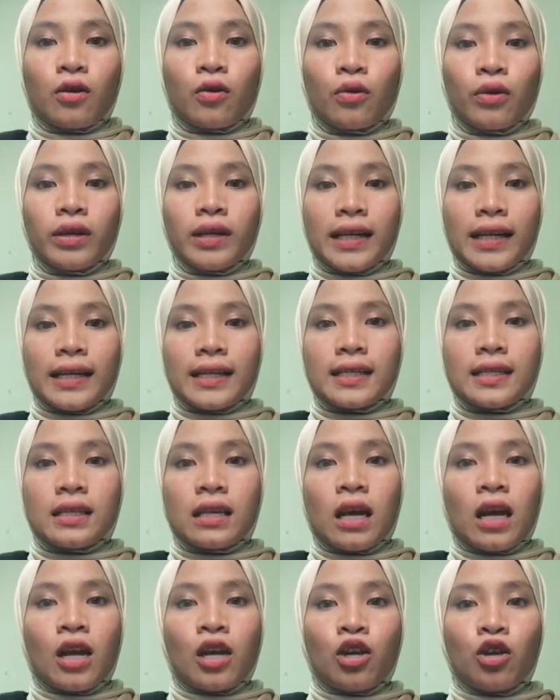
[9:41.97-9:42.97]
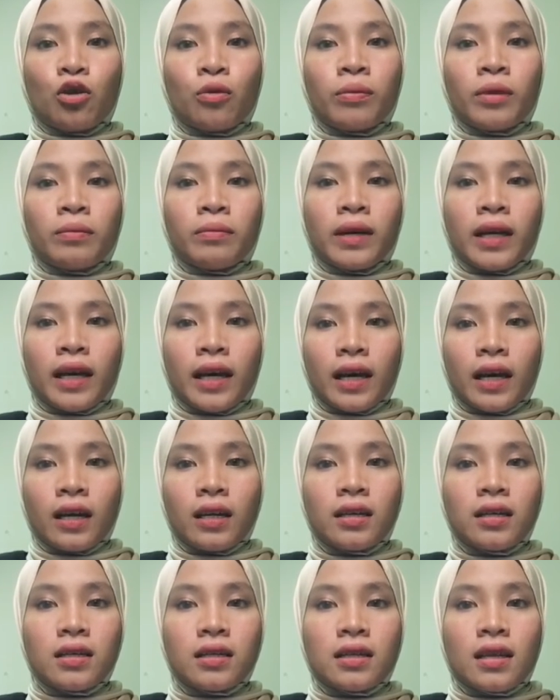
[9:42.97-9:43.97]
Cone is human
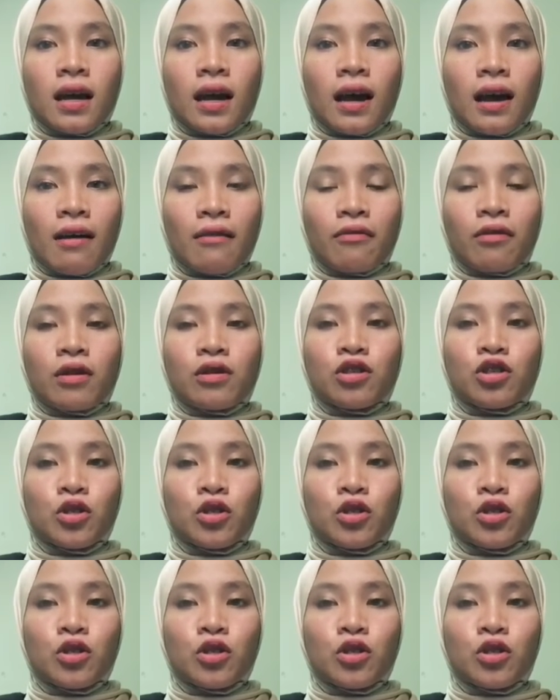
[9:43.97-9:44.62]
beings have